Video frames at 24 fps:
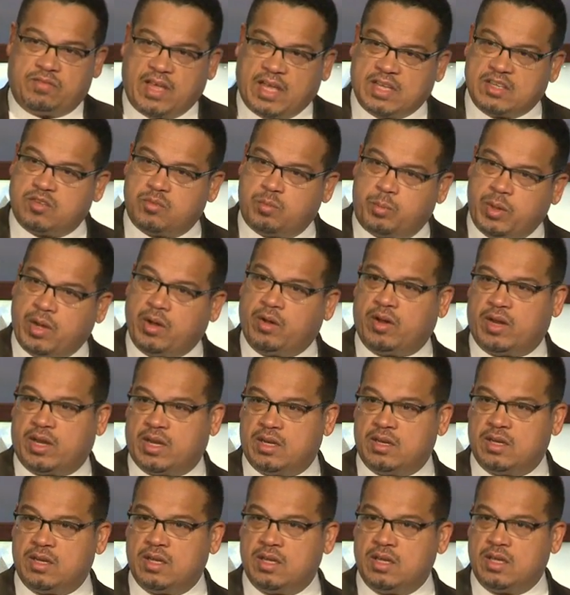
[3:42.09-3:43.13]

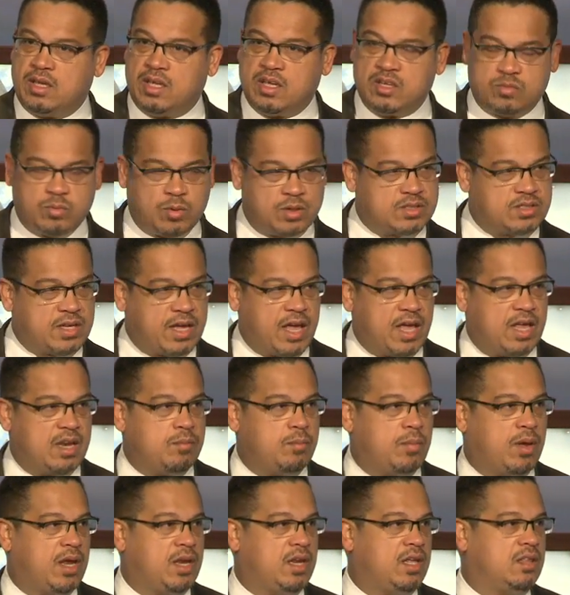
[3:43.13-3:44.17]
spirit is what's
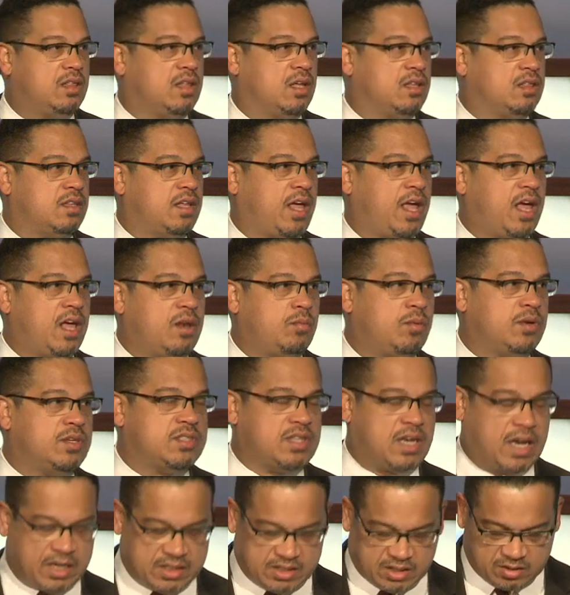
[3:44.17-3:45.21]
animating the headwinds
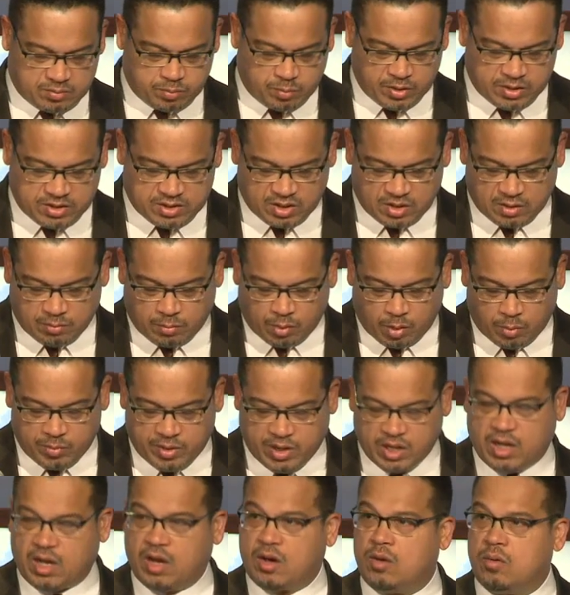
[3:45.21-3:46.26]
that I just mentioned a
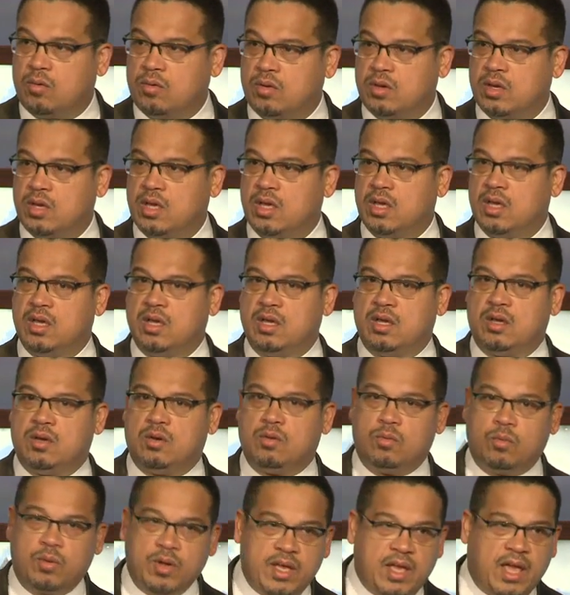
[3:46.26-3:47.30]
moment ago,
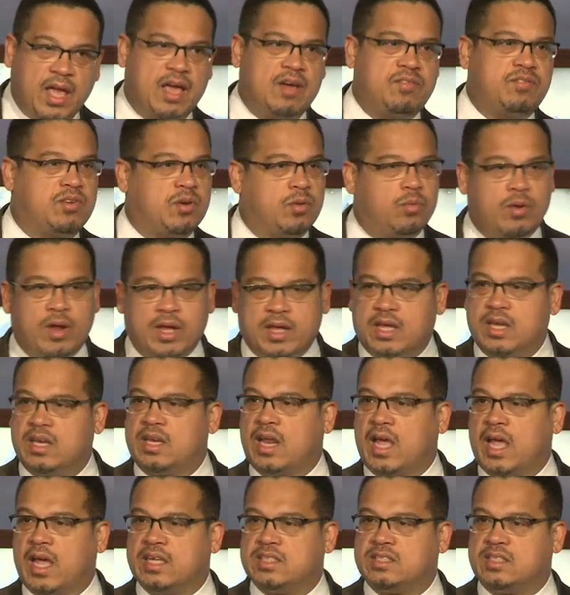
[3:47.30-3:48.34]
we have to
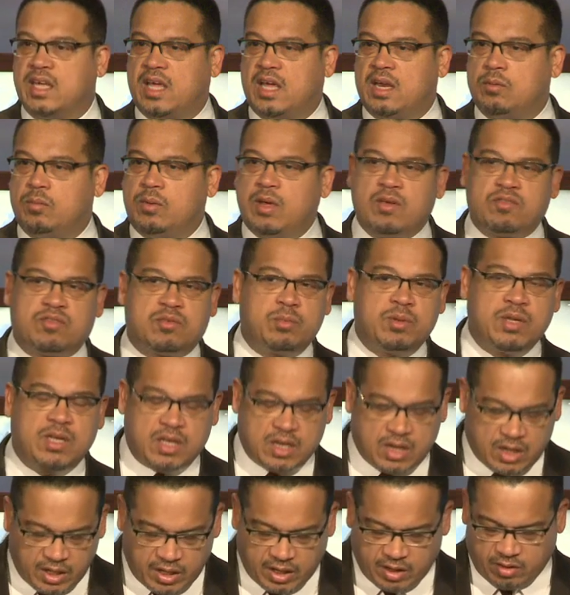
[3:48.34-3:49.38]
recognize that, we have to be
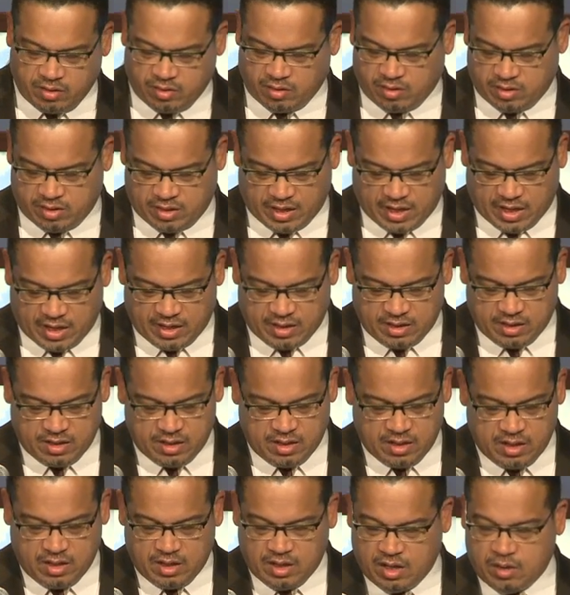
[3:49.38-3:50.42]
clear on that,
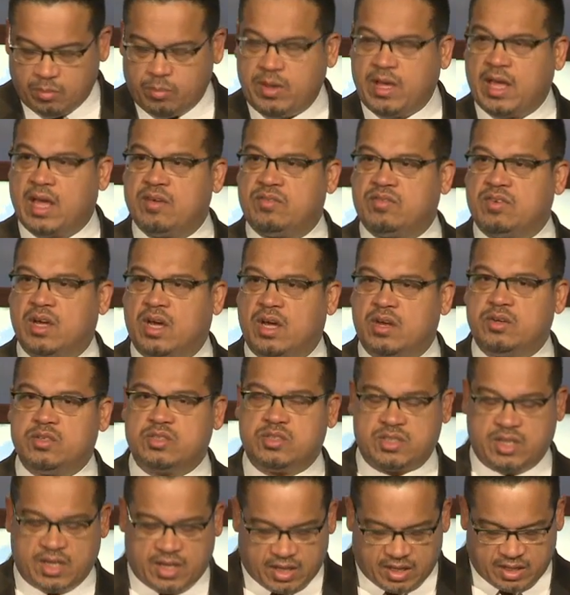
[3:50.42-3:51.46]
and we have to
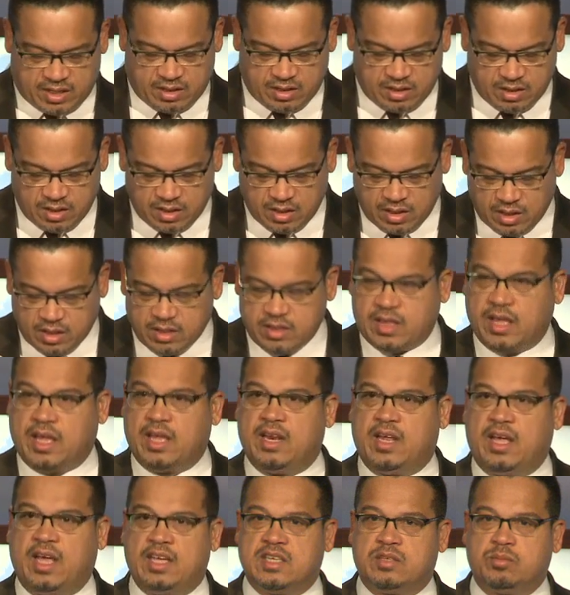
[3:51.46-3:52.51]
understand
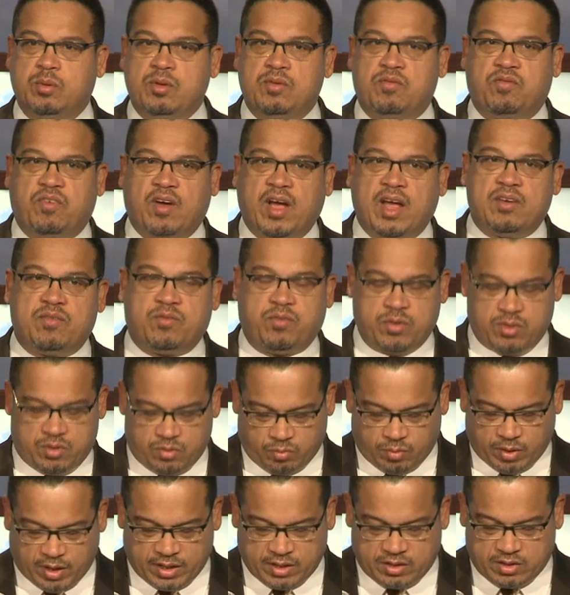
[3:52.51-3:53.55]
that as we fight for the
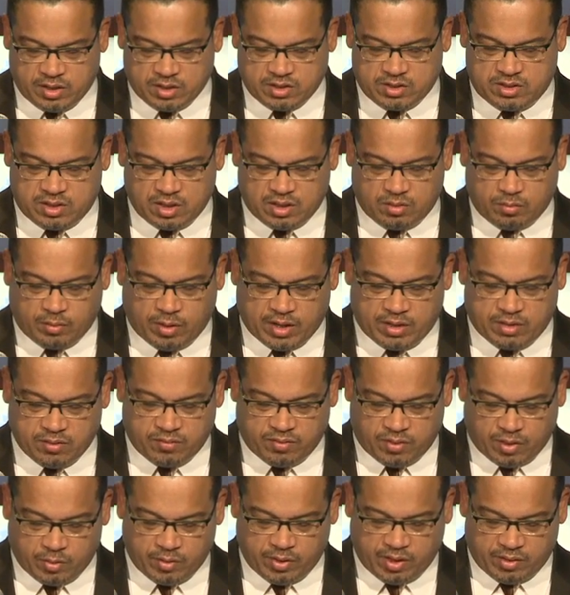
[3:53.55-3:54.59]
right to extend the right to
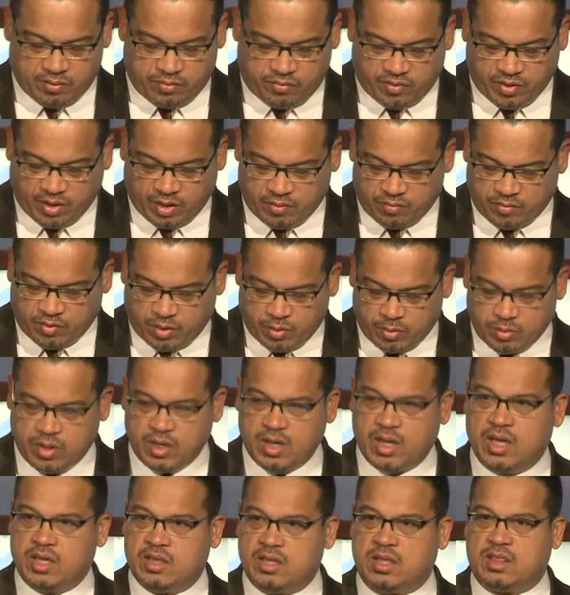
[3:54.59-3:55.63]
vote and fair vote,
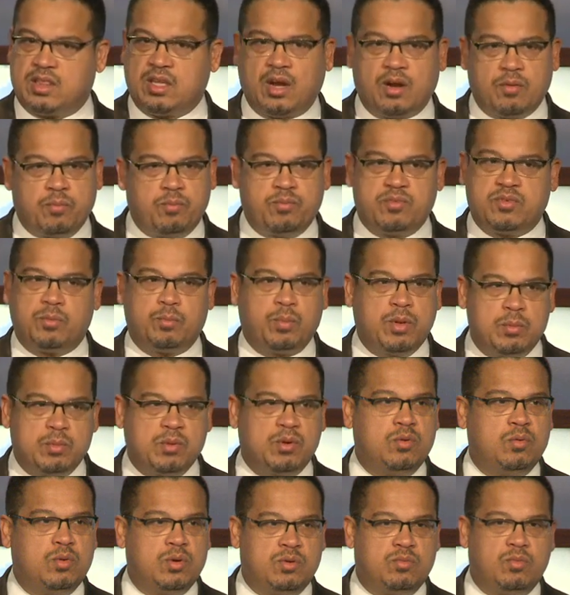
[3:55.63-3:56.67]
that there are some people
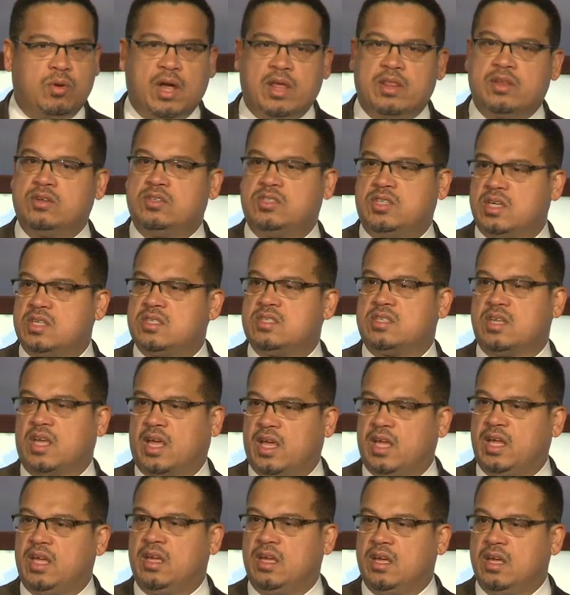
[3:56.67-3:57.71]
who would rather just
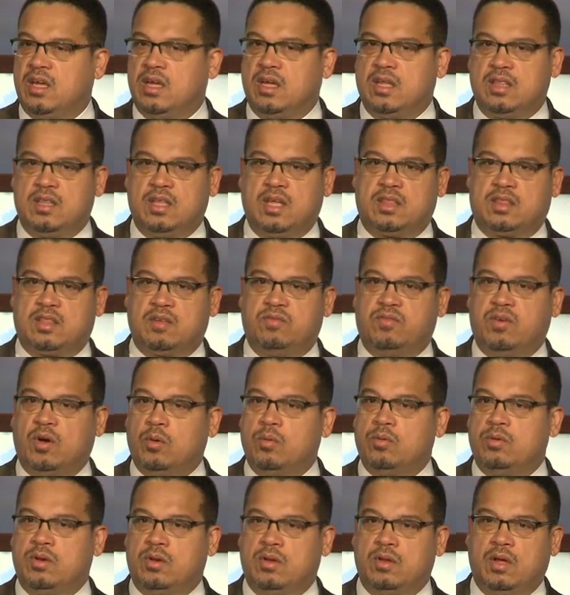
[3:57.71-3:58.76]
say that
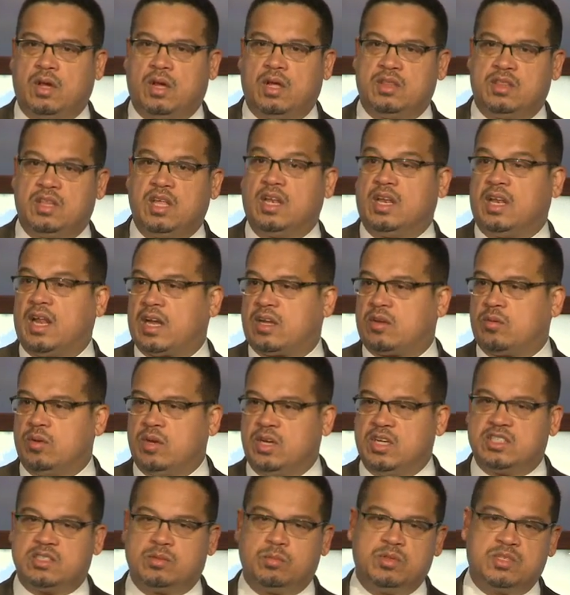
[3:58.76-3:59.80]
the electorate
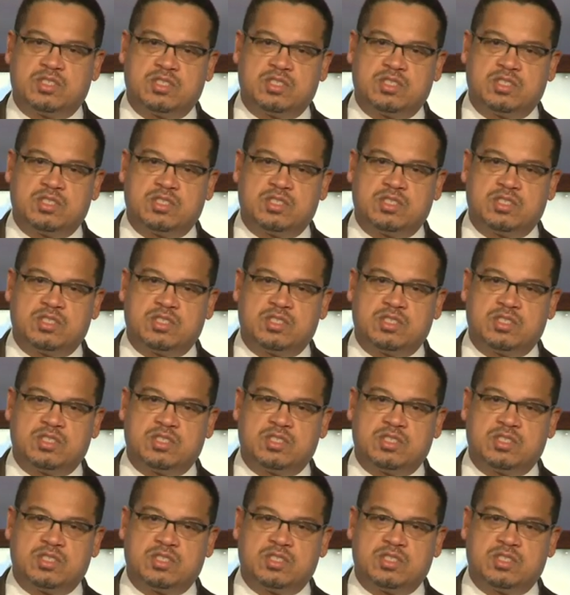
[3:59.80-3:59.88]
needs to be